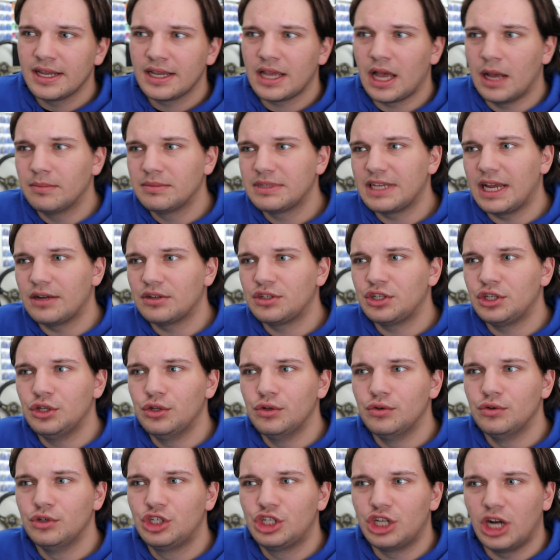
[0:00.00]
comes out
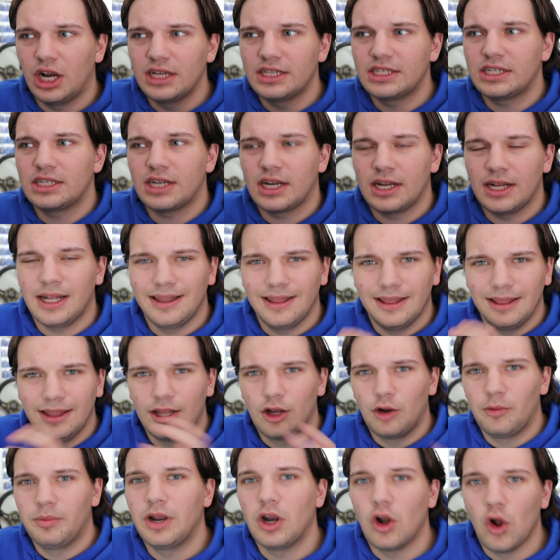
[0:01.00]
to just a
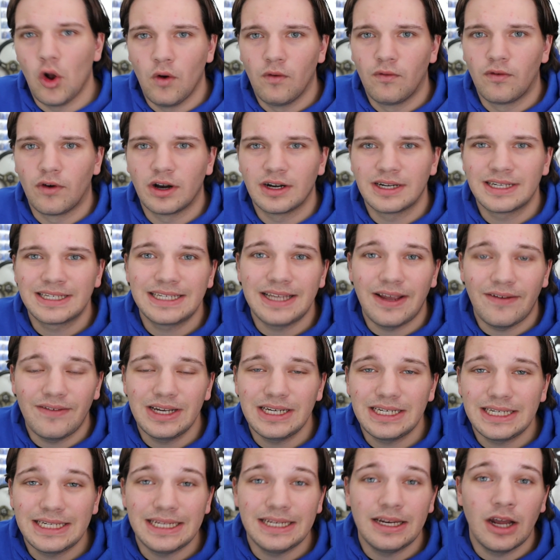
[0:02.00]
little bit over
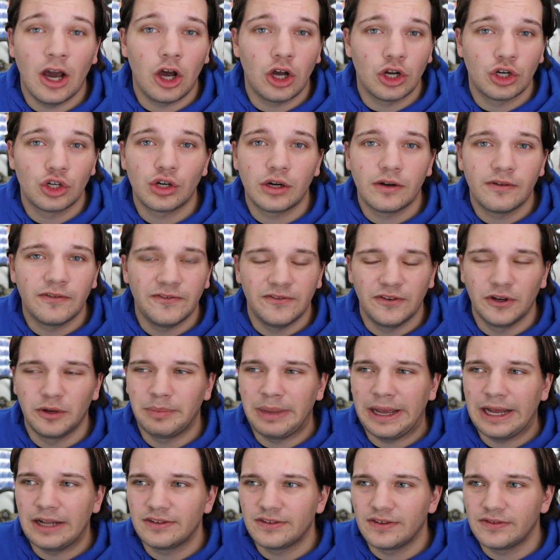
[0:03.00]
1,700
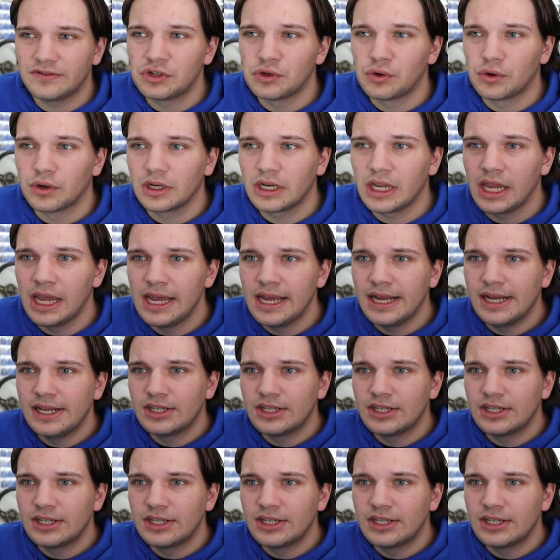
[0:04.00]
foot-pounds of torque.